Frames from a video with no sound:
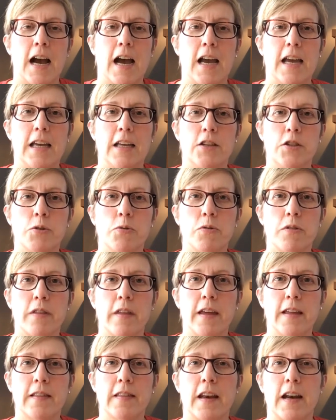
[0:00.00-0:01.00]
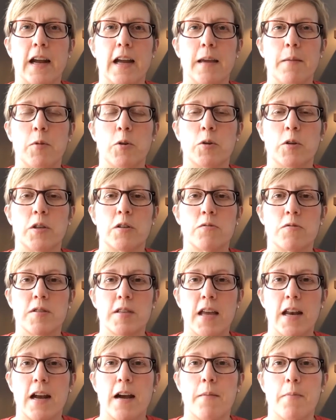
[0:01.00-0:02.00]
I do think that I am going to
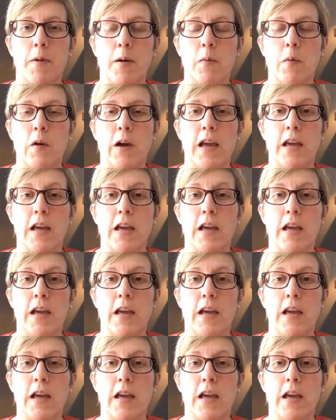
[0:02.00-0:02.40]
set up